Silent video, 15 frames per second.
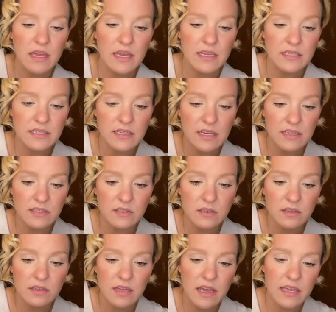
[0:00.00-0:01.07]
It does
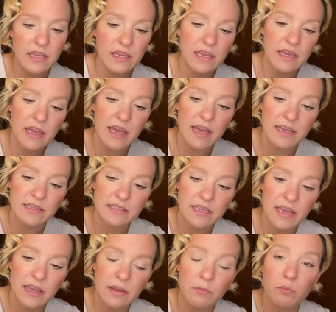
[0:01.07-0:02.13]
look like it has
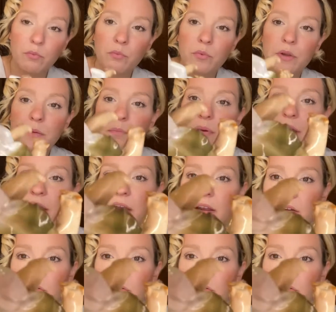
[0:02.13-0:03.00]
a repair